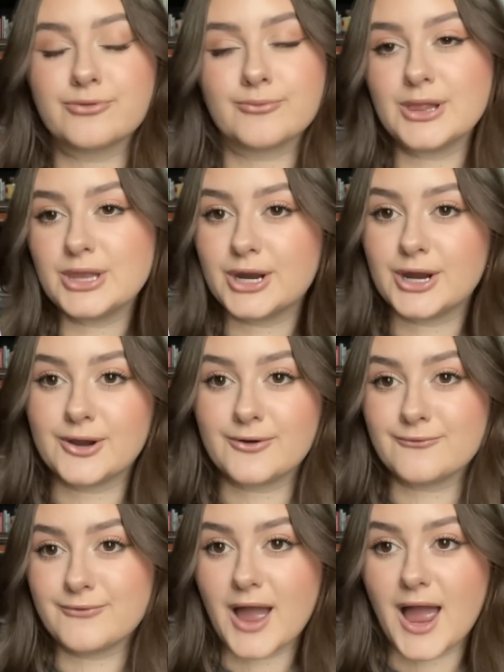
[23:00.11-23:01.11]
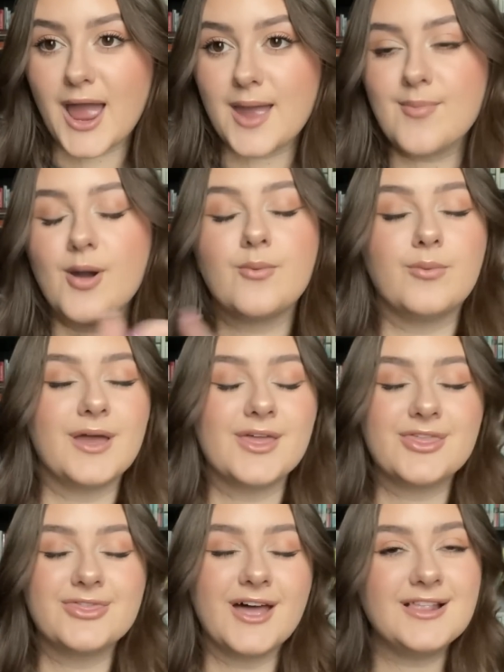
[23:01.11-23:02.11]
thriller vibe
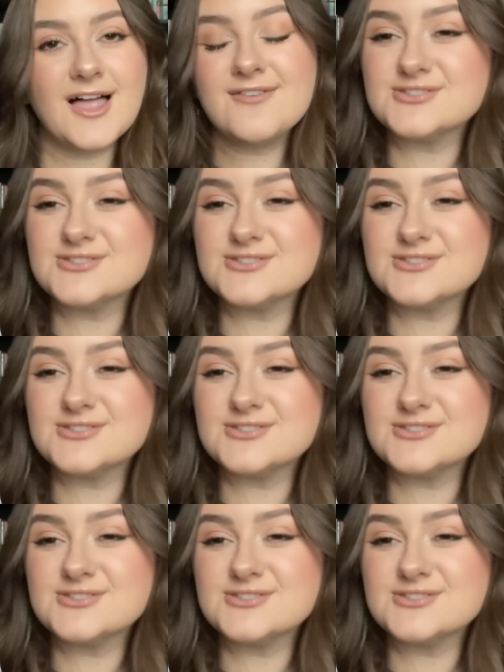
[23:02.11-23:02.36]
with a love